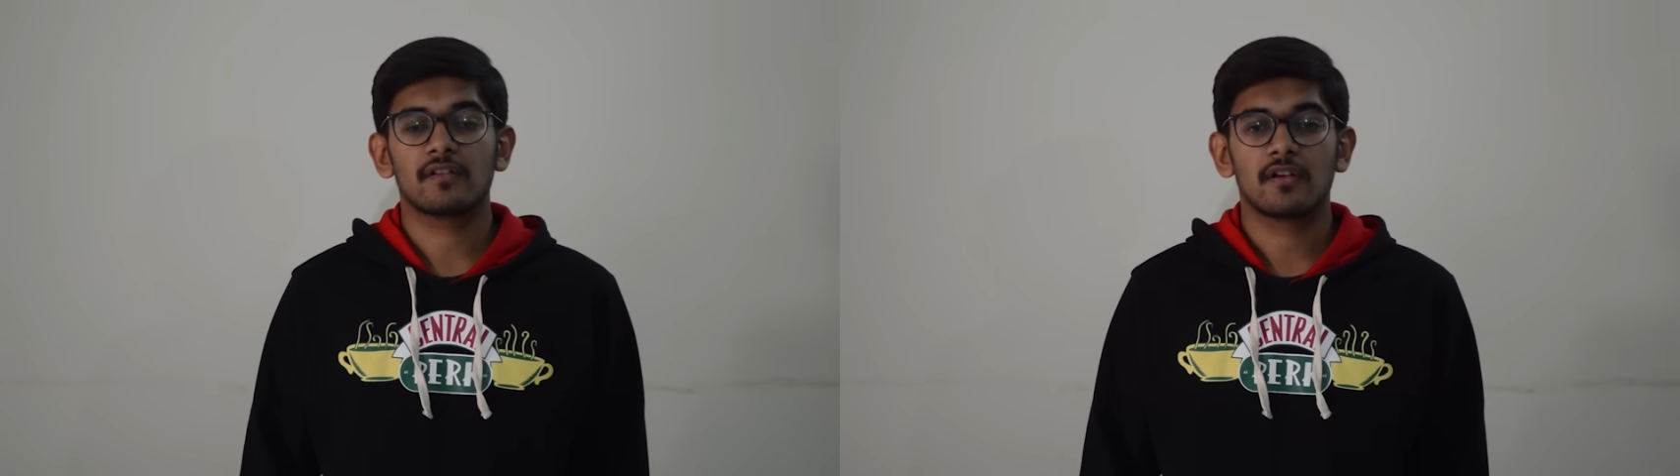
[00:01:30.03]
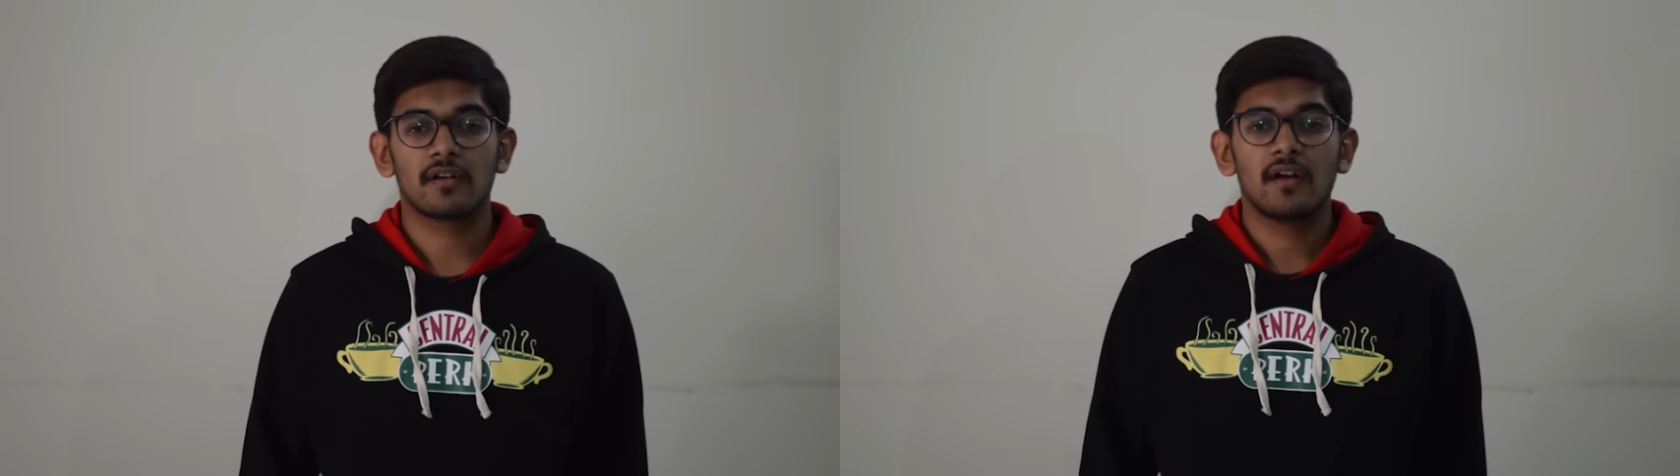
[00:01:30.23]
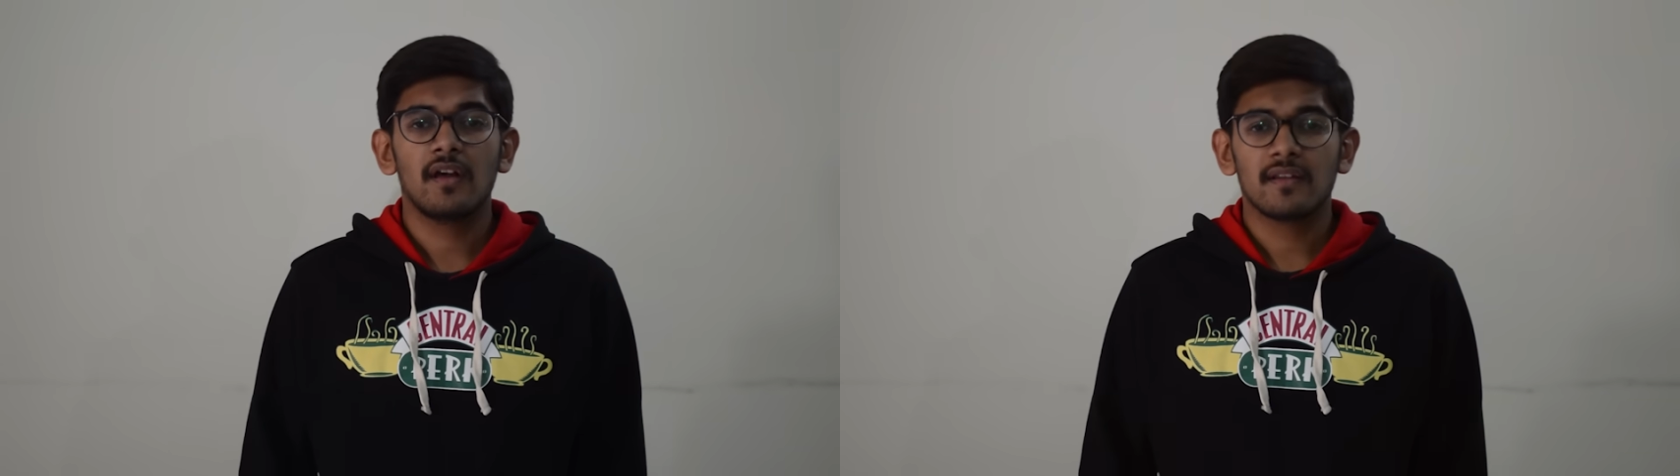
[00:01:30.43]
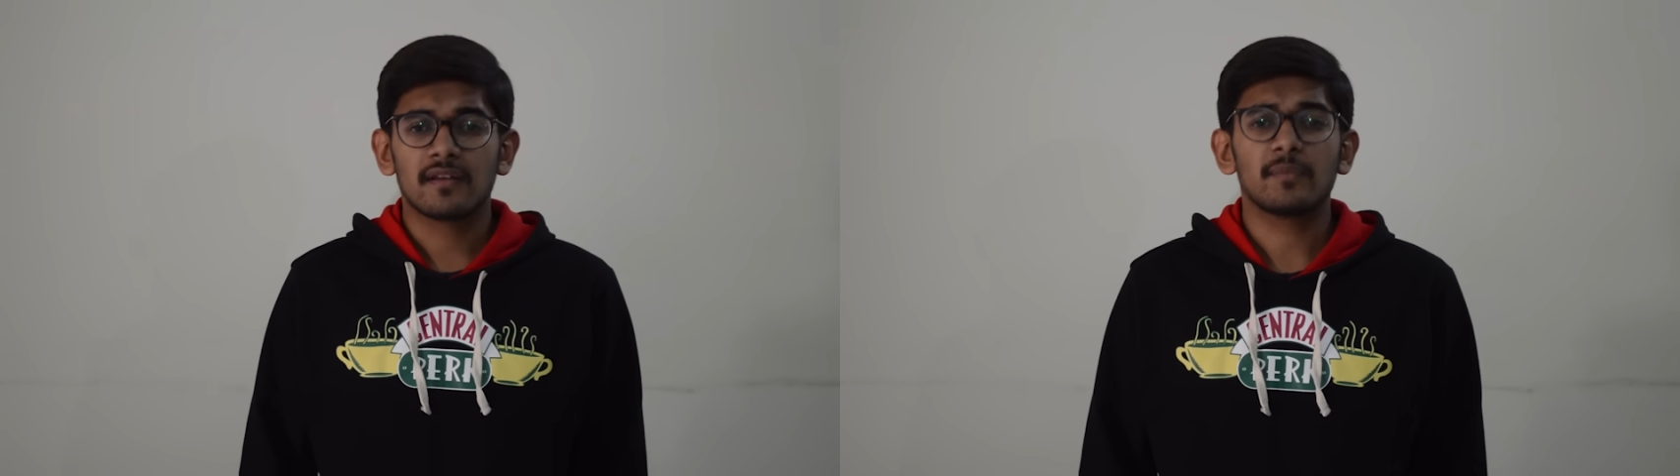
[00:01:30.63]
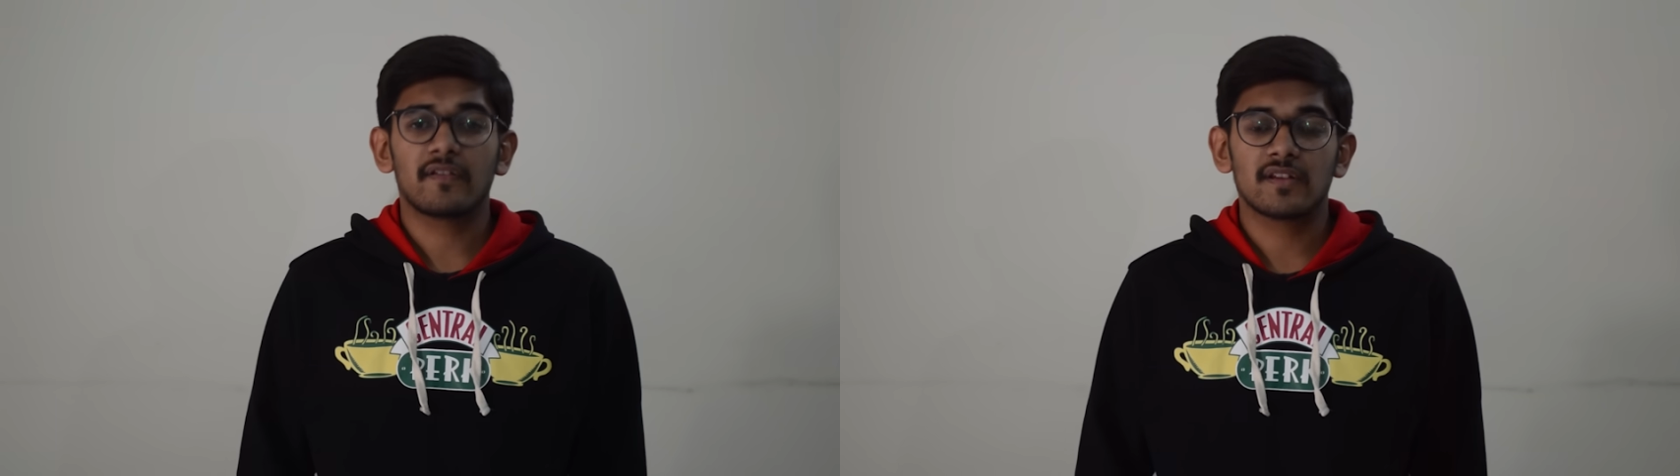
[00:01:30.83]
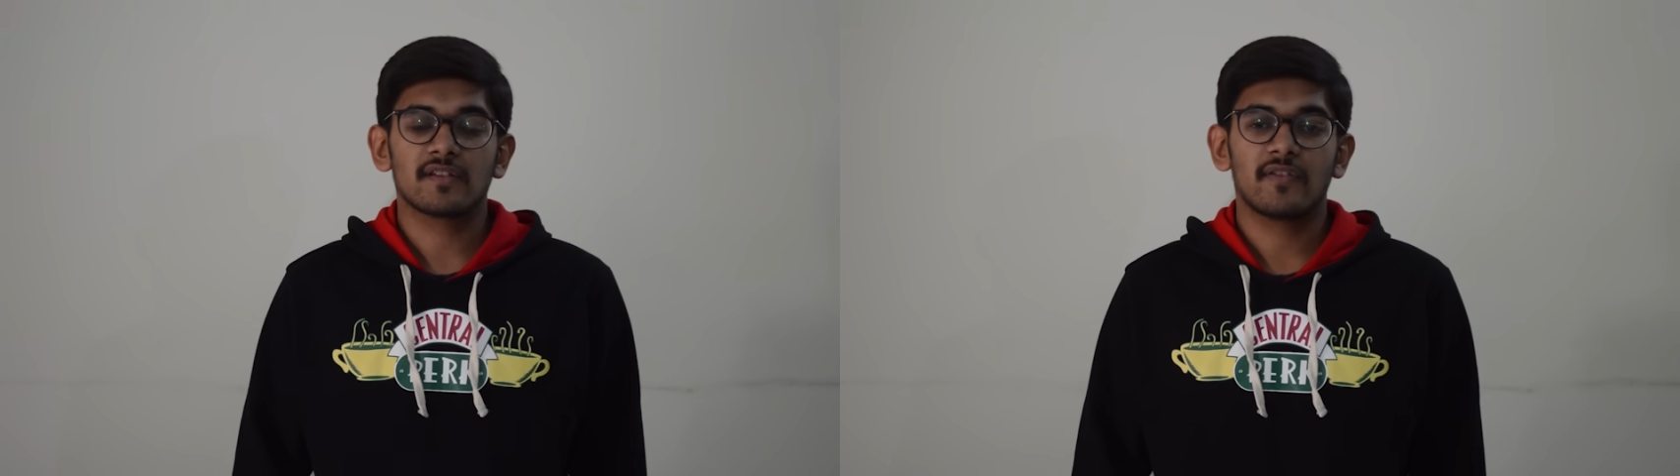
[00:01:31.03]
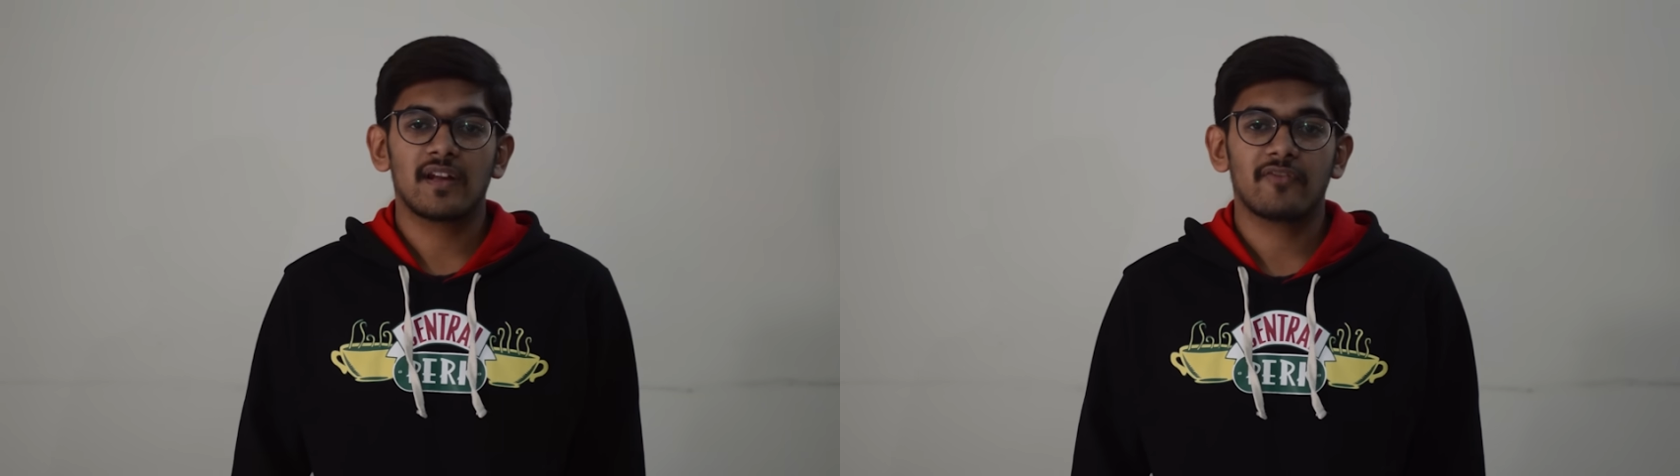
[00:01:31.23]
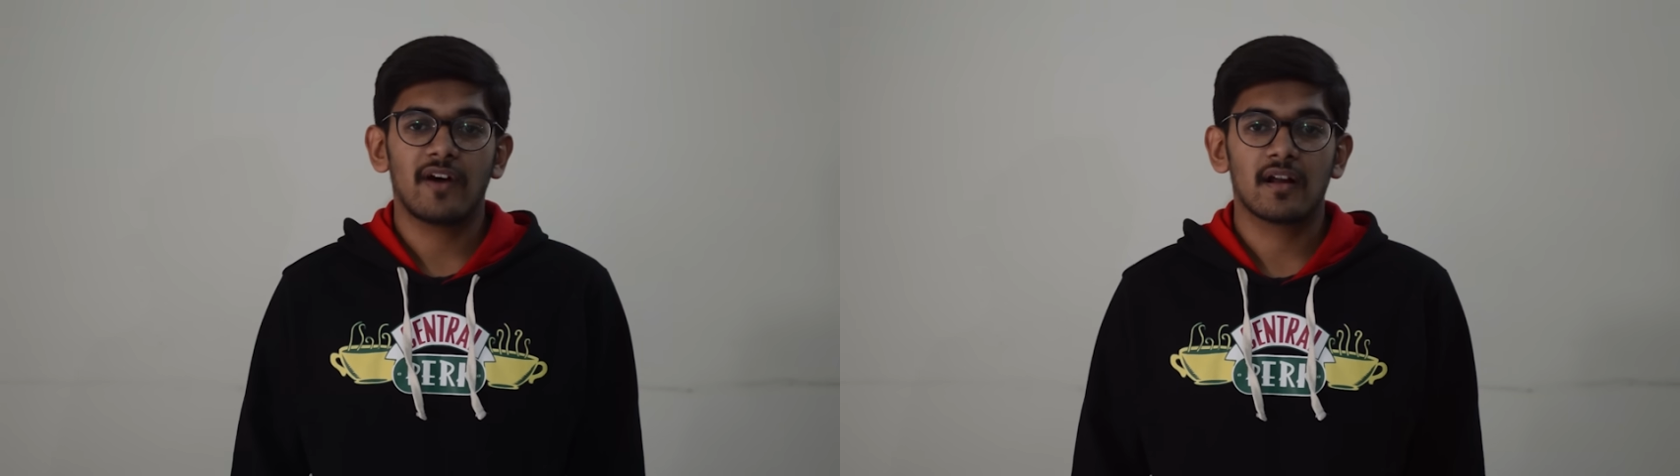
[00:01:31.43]
or something which is very
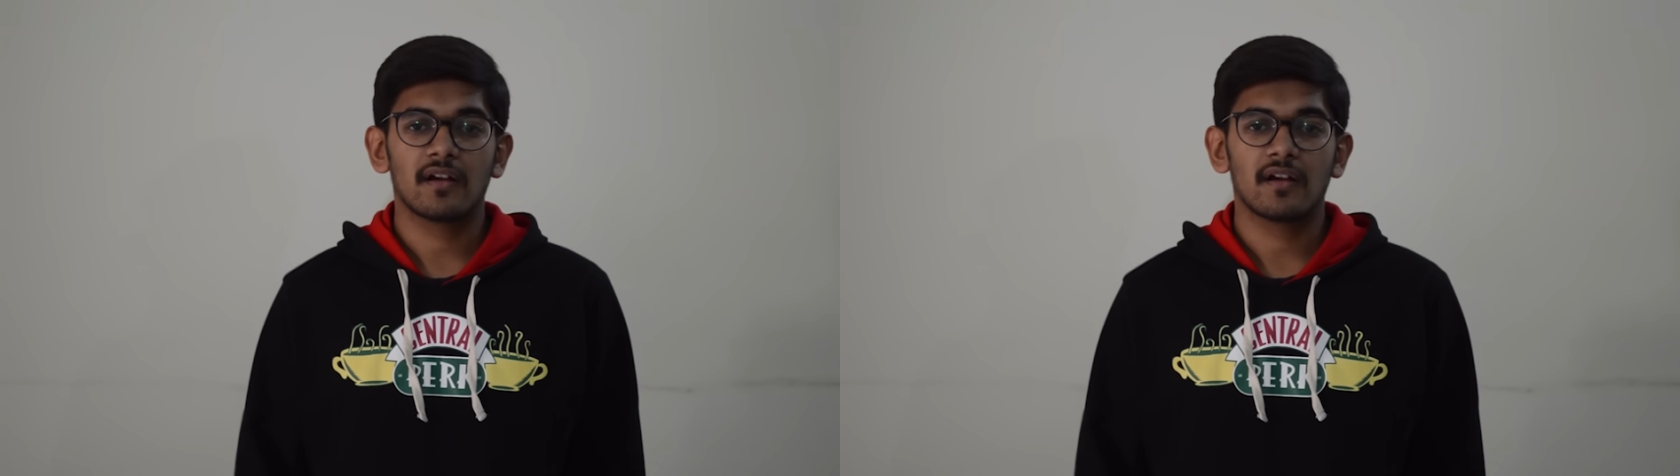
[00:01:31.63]
far,